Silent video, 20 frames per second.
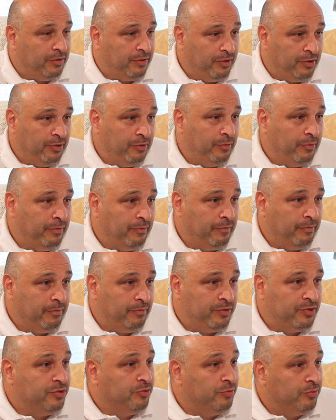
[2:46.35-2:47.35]
you
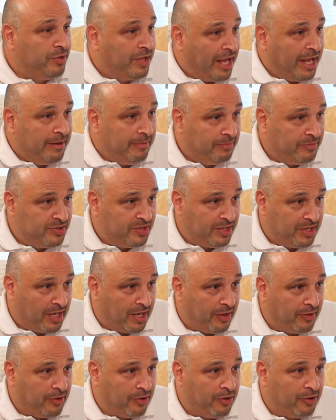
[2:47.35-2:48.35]
two came
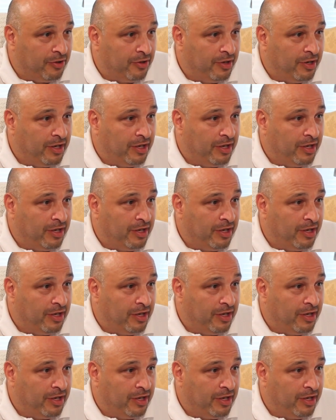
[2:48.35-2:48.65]
together,